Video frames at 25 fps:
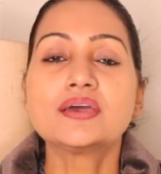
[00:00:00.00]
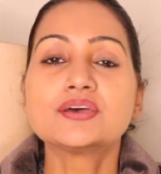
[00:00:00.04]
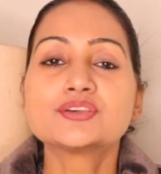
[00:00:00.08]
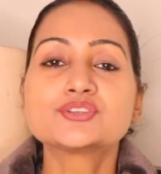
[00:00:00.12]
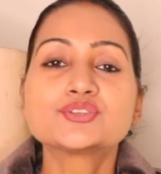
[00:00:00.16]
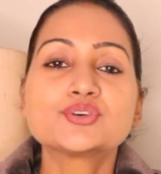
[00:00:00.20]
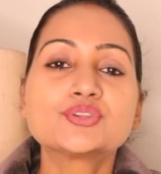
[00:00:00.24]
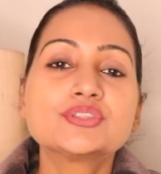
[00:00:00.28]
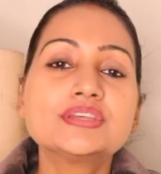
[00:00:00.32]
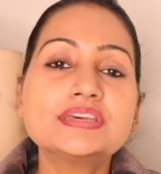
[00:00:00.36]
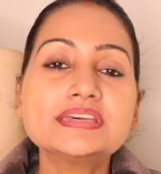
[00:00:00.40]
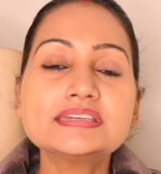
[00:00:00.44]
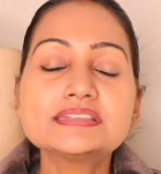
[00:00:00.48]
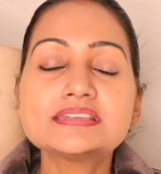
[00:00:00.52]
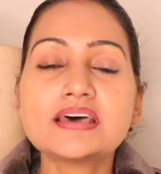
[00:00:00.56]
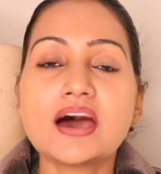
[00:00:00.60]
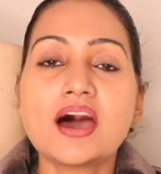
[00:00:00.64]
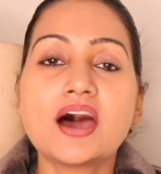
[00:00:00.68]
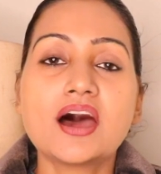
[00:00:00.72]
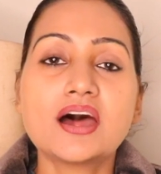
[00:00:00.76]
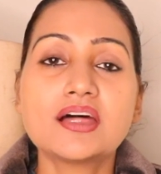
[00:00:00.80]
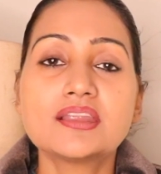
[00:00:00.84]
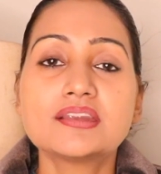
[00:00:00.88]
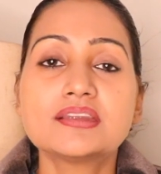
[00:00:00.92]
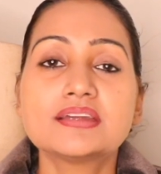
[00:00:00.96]
So these
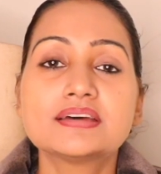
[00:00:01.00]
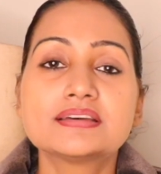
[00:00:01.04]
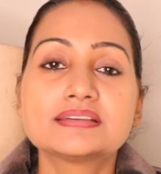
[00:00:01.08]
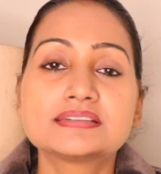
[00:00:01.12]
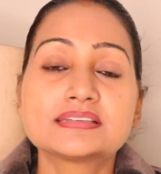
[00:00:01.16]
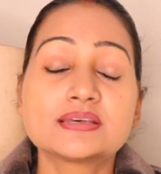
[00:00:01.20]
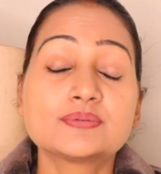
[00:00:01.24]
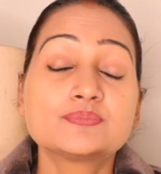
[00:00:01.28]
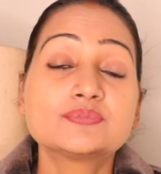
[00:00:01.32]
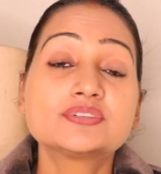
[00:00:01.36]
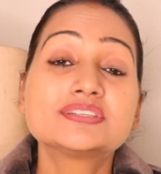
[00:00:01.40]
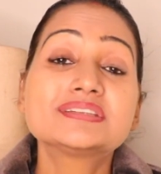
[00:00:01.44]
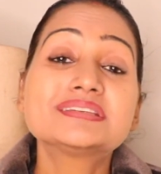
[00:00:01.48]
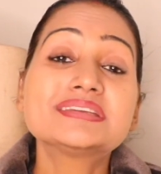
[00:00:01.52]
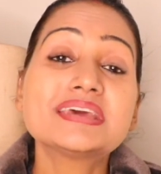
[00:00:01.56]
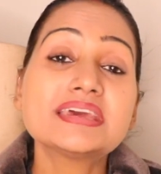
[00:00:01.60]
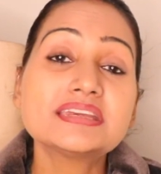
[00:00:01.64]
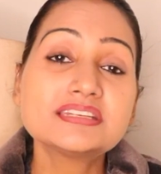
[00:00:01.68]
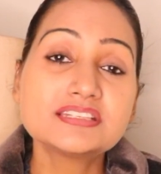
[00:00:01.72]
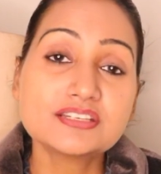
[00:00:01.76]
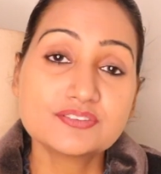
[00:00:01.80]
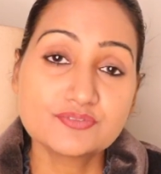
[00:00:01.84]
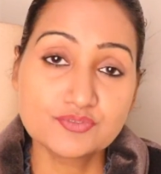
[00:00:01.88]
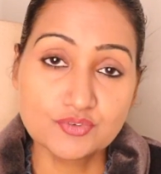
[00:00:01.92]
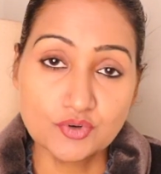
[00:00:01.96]
are some
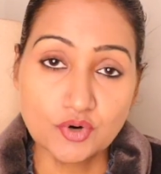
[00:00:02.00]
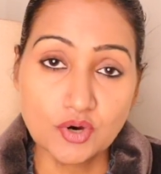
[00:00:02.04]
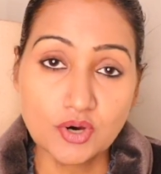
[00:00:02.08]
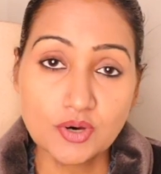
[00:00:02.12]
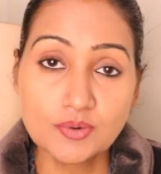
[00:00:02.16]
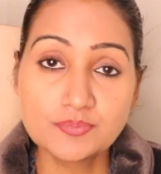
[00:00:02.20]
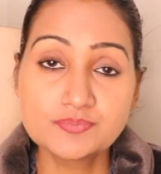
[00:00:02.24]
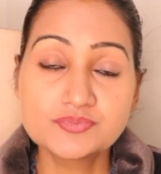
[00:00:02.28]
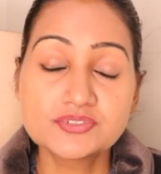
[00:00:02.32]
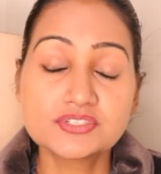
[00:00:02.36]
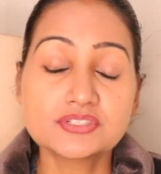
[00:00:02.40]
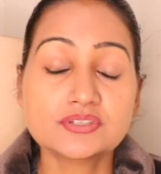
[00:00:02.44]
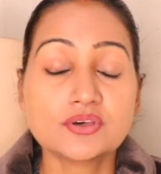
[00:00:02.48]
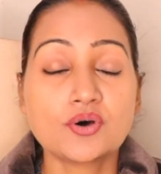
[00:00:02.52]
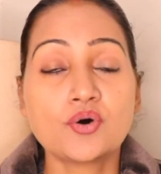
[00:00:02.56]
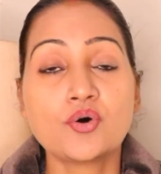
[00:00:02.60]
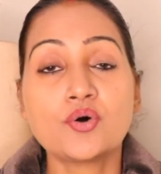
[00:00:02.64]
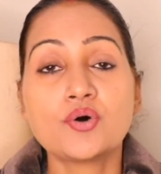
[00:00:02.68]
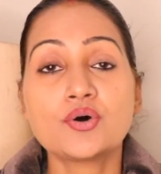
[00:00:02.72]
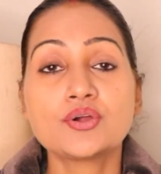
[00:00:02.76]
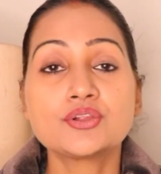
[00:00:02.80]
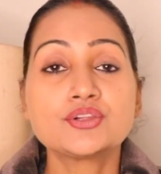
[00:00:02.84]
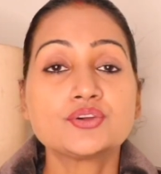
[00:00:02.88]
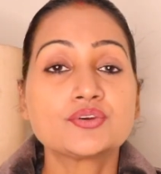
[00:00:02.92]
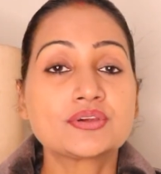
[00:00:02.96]
stative verbs,
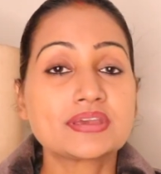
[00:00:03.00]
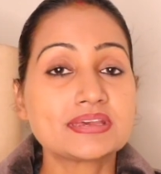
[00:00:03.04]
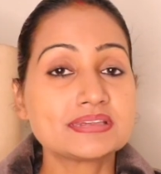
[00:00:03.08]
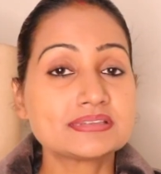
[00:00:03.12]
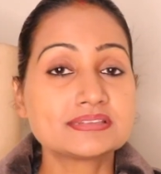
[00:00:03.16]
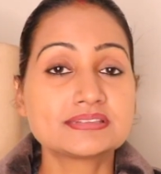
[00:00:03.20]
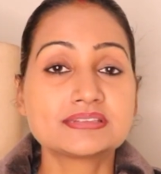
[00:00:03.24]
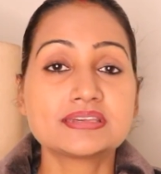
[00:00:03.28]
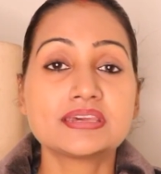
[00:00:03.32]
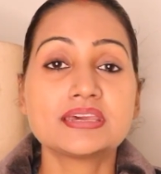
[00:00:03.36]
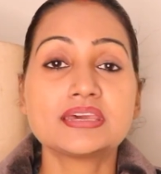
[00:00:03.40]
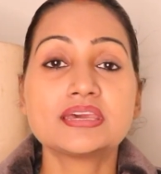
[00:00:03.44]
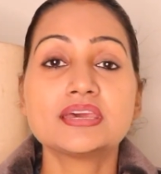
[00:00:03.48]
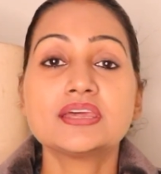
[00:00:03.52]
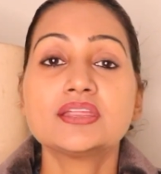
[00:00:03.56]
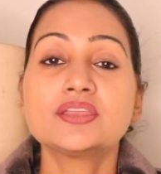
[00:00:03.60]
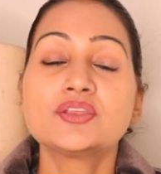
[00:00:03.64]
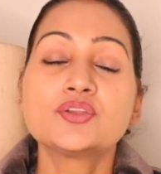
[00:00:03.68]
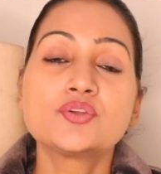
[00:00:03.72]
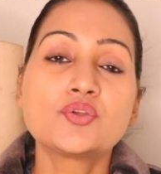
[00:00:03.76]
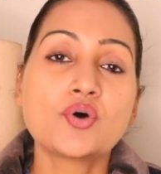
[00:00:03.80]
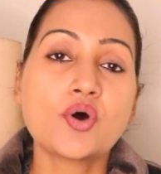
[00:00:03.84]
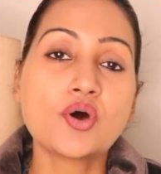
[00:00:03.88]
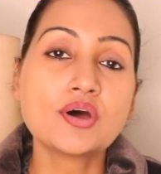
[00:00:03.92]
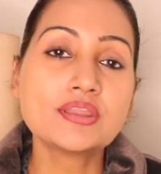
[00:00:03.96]
or you can say
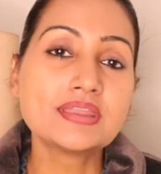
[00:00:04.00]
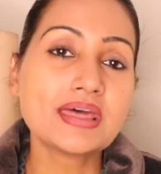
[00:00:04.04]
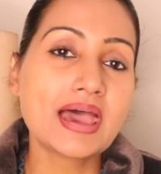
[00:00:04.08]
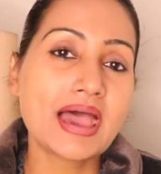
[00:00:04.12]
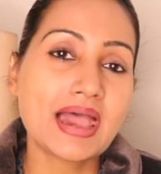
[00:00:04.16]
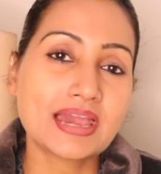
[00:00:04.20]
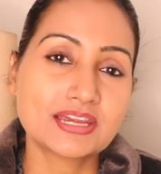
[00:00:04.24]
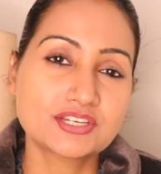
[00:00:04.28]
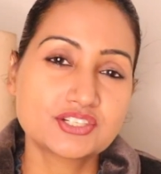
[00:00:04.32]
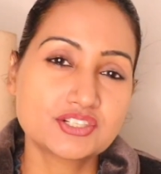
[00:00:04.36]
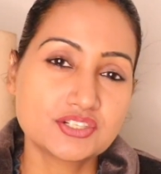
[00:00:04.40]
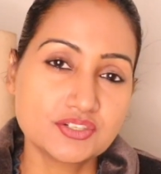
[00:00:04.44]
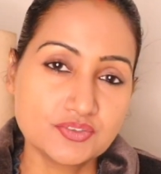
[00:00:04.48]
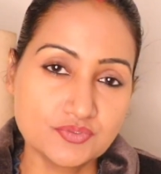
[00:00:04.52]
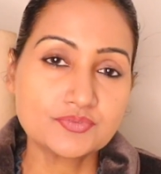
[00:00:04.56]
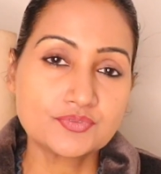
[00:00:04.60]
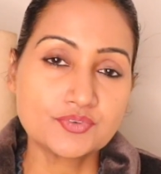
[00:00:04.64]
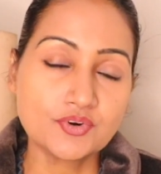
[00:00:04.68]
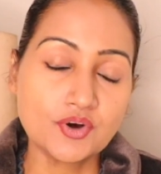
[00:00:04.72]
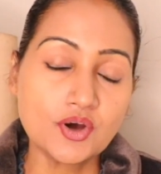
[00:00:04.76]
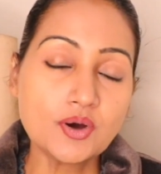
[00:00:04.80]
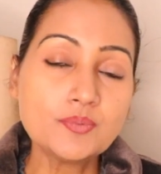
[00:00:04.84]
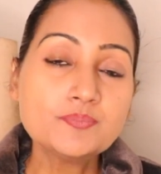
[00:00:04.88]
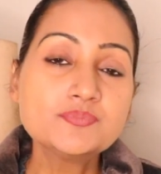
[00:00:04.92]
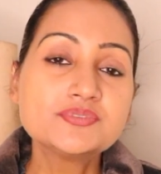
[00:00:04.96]
non-action
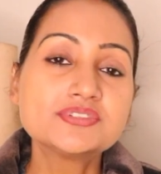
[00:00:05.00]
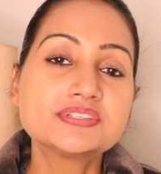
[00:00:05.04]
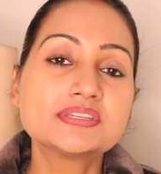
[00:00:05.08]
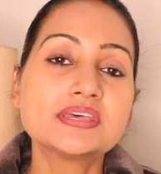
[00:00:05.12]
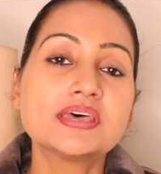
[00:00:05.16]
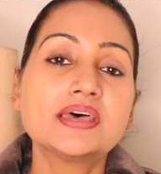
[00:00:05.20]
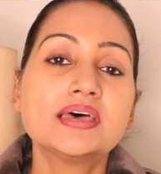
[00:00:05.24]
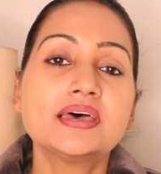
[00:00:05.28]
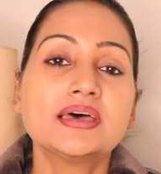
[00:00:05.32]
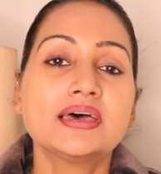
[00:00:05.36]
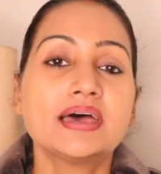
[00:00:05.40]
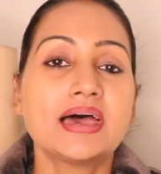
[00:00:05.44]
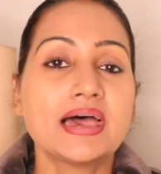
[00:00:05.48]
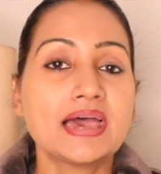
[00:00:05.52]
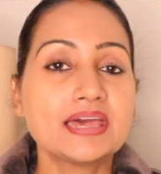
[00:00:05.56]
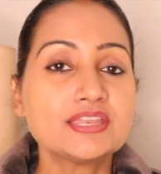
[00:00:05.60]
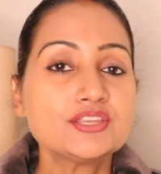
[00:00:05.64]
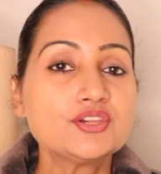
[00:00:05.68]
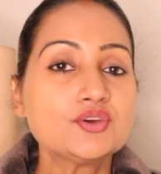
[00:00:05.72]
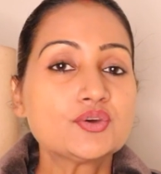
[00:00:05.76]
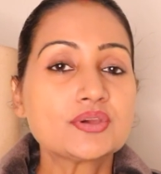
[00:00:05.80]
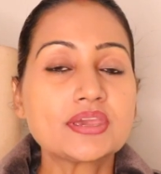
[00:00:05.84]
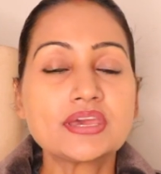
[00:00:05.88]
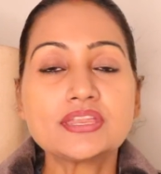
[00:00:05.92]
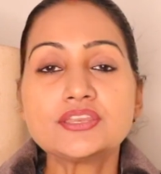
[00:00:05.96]
verbs,
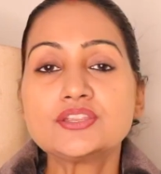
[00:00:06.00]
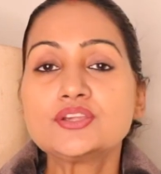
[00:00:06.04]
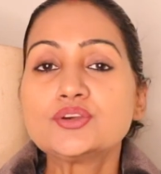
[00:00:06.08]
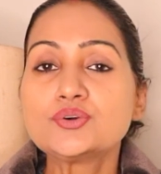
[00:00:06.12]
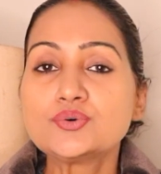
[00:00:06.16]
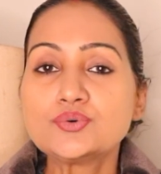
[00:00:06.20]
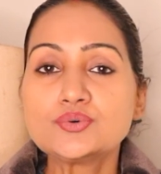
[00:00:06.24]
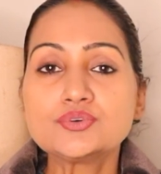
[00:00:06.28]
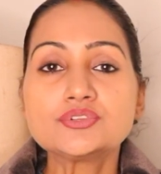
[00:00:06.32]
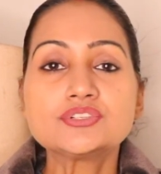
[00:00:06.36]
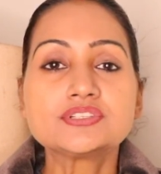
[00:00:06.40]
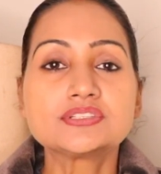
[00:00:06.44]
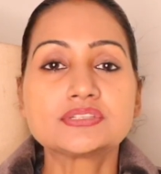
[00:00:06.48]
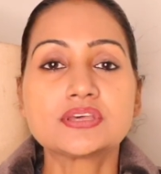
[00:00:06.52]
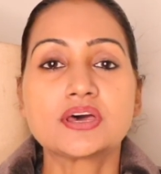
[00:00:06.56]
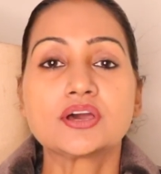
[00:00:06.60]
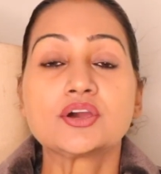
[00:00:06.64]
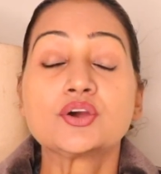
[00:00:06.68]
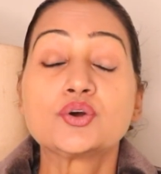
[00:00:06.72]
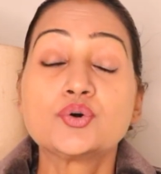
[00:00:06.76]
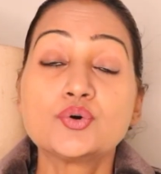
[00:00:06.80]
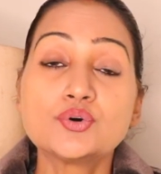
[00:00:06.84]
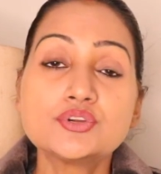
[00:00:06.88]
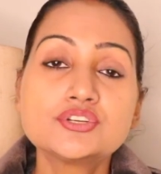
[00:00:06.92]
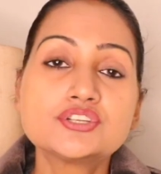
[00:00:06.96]
and you can use
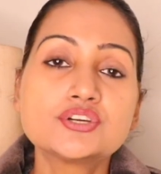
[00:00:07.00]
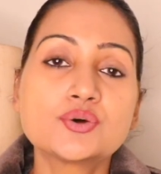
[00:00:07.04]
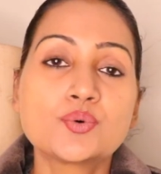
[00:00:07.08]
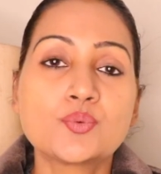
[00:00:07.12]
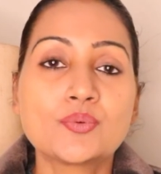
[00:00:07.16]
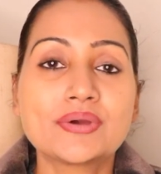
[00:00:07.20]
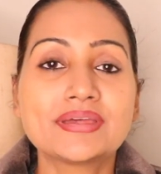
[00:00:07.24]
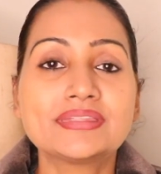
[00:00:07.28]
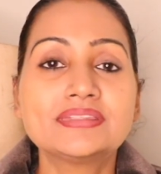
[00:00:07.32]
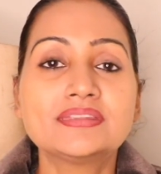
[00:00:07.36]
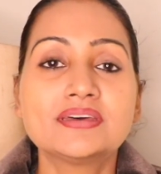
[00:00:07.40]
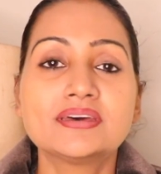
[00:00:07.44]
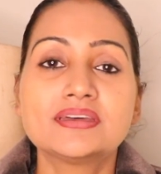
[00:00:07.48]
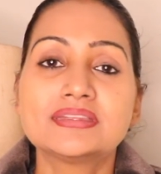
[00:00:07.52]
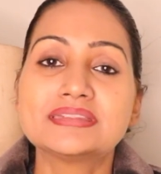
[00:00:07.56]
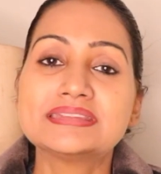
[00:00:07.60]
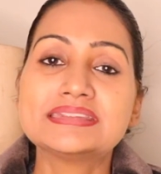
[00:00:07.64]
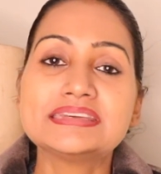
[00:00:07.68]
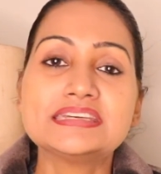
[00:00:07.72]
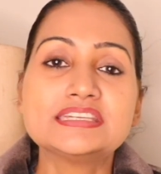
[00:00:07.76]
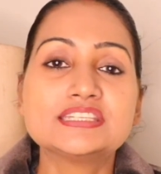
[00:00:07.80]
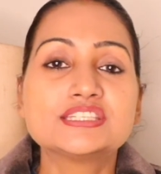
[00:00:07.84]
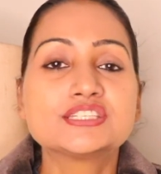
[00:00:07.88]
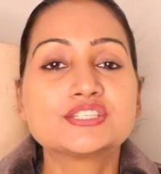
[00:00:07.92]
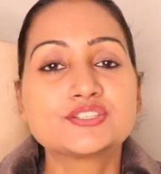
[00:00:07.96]
good with
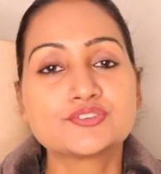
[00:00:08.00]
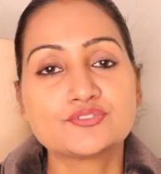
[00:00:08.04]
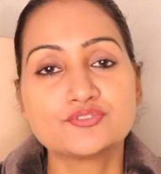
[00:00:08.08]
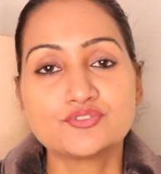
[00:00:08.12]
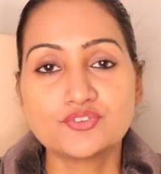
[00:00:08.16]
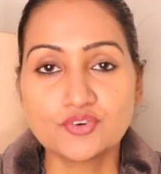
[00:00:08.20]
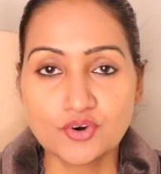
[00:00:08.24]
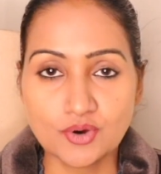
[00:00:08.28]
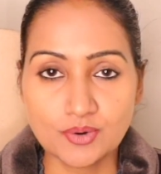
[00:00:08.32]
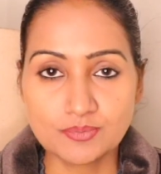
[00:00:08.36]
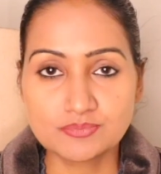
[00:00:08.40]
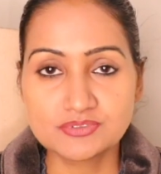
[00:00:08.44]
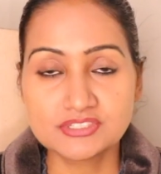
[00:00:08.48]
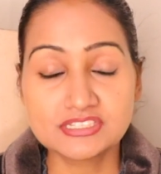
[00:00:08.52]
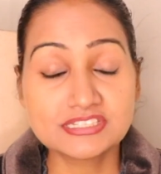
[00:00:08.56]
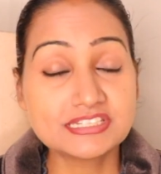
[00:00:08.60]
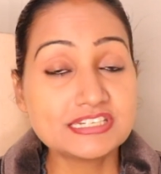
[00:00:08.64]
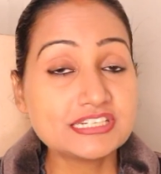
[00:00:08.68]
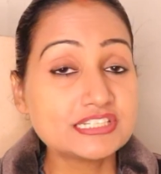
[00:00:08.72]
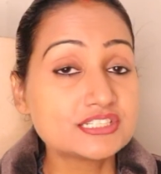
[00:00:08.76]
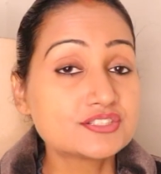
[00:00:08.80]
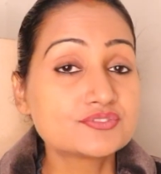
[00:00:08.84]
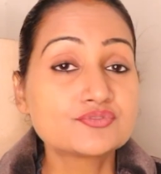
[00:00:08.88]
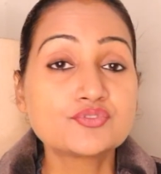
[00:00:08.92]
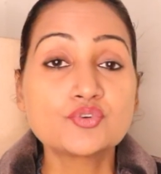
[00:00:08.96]
these verbs,
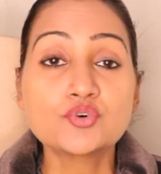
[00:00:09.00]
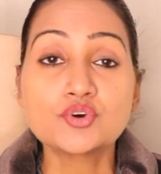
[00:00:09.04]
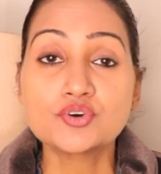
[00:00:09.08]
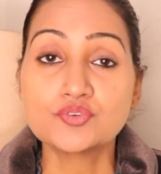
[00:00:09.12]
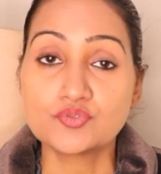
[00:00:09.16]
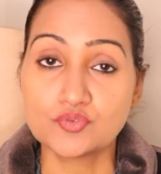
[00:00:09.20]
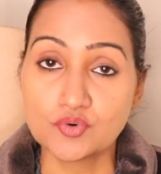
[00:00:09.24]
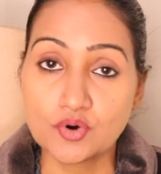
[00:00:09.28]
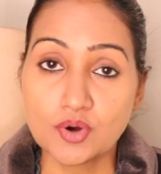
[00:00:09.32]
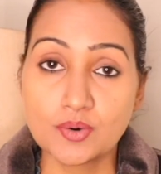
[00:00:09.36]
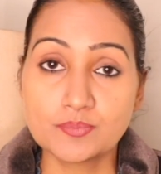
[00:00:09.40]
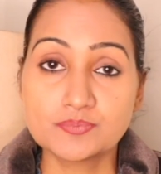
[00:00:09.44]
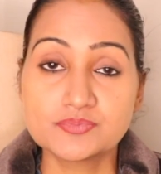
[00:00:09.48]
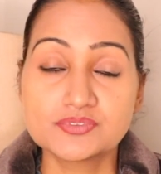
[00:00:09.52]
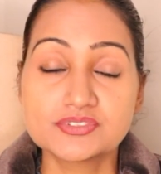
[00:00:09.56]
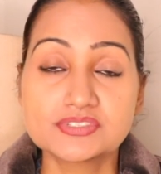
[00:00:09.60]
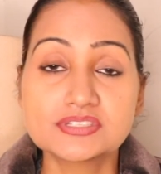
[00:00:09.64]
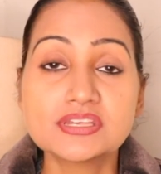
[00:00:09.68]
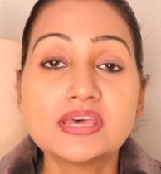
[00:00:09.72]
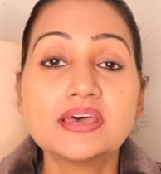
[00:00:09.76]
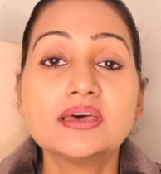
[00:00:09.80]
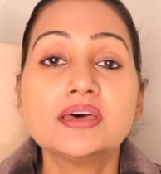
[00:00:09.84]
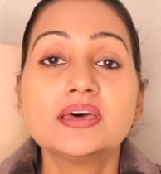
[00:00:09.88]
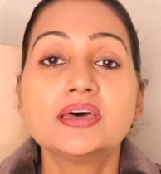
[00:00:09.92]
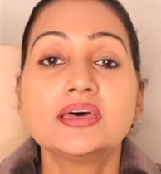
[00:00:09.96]
these 4 verbs.